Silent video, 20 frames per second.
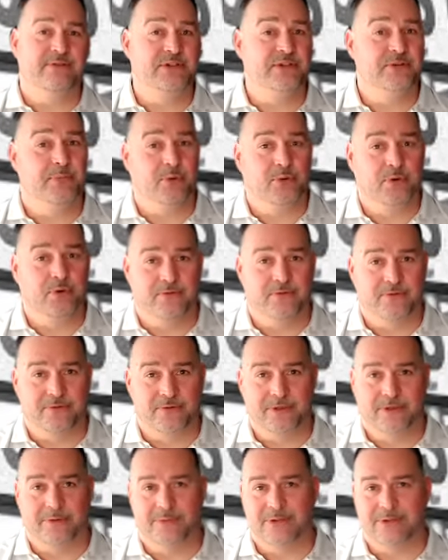a support
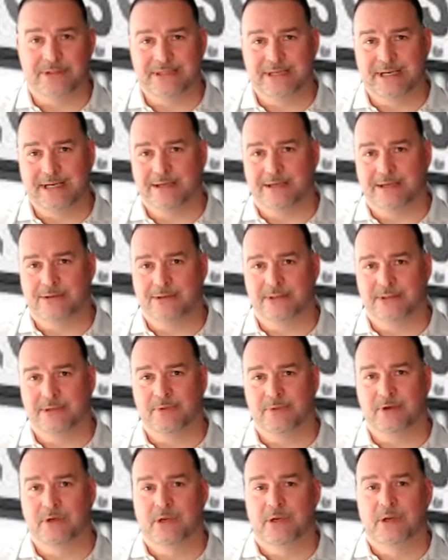phone number. It's an 800
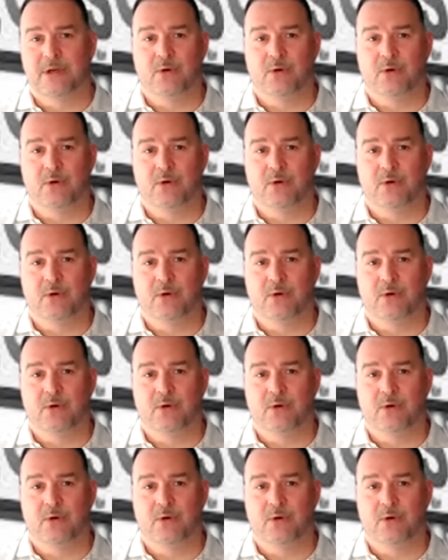number.